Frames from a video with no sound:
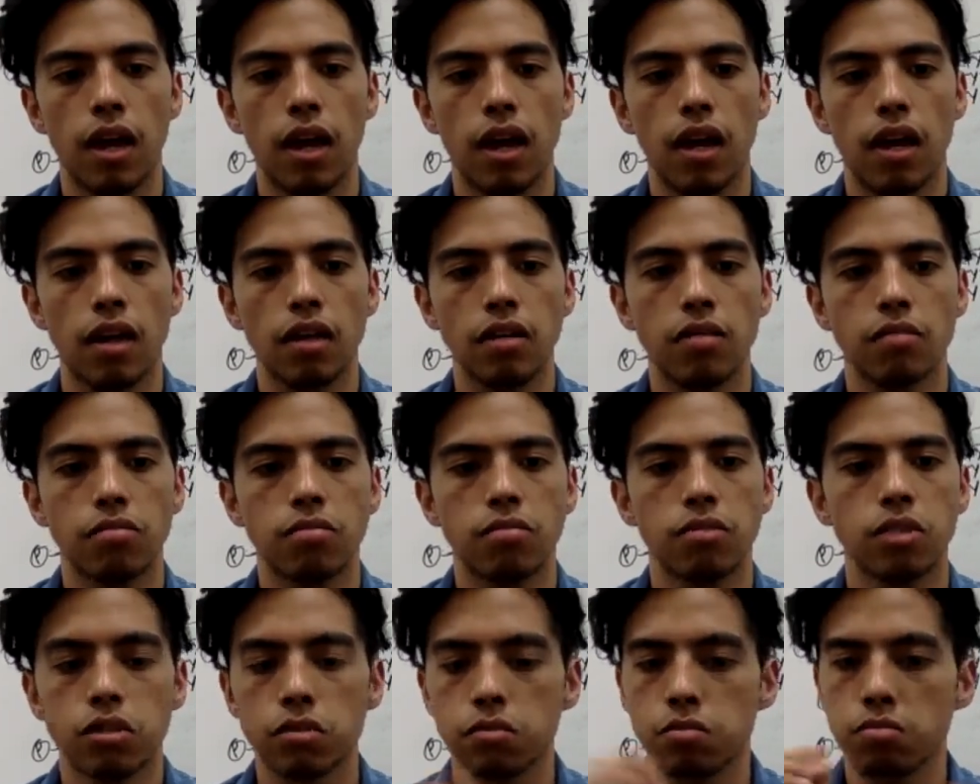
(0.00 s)

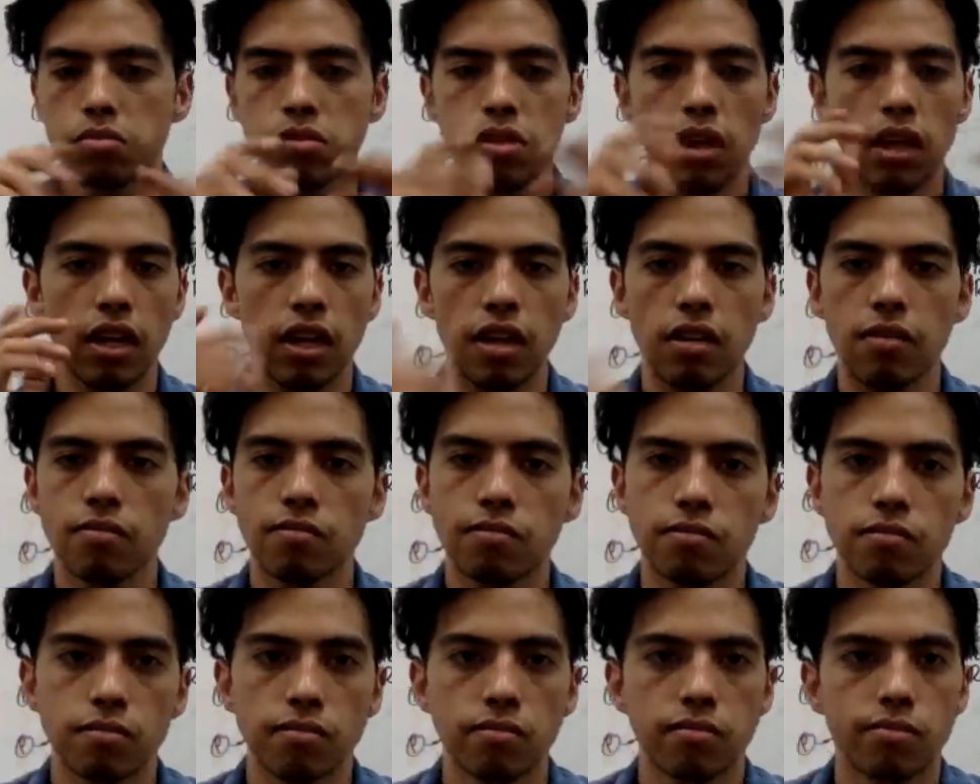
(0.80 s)
And just sign
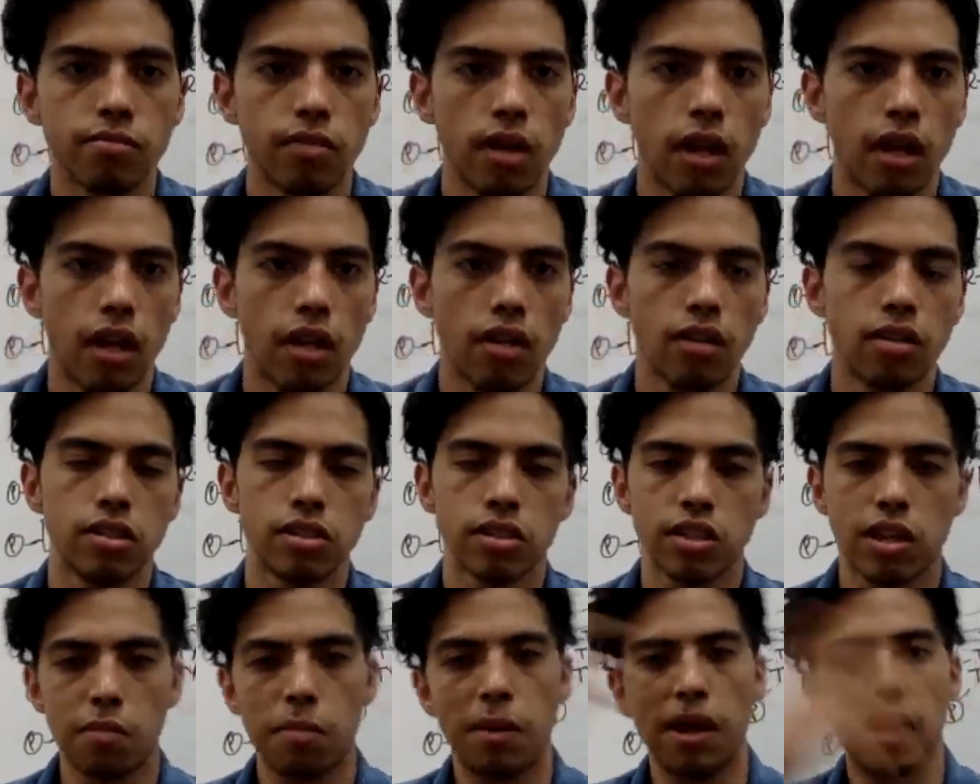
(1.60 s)
in
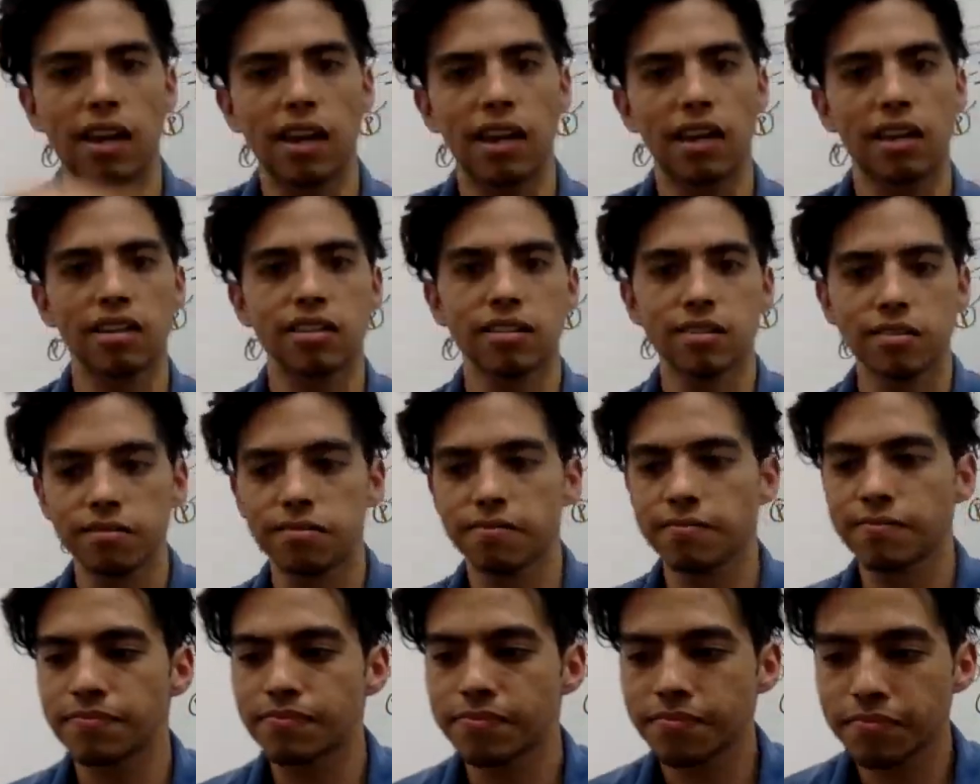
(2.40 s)
and just come back, I
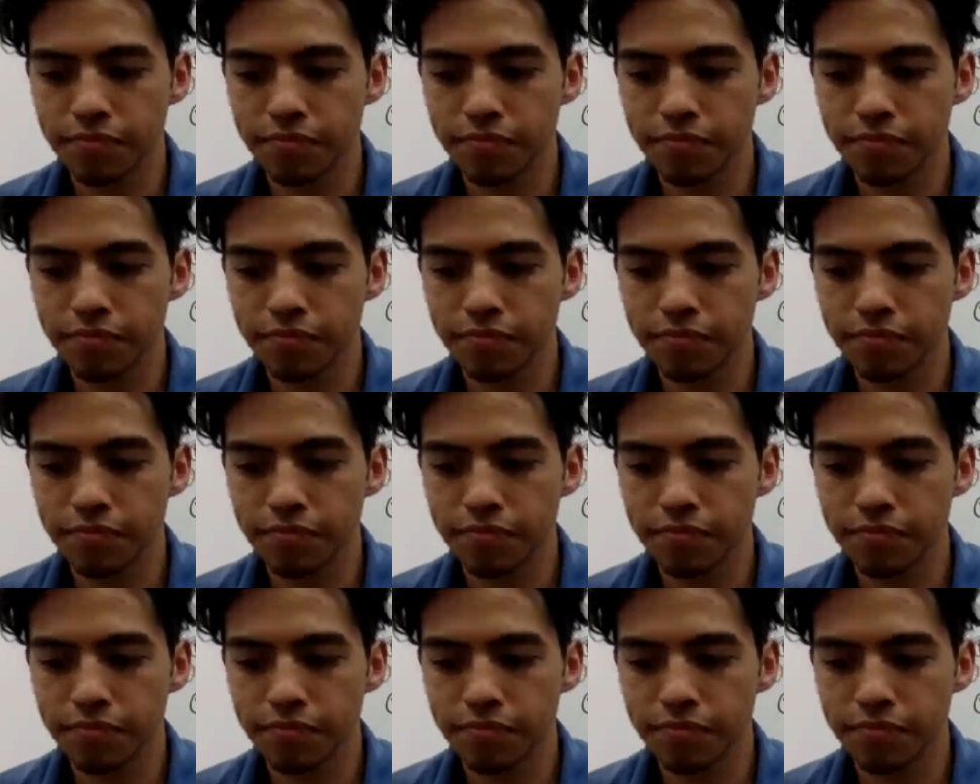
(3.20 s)
guess.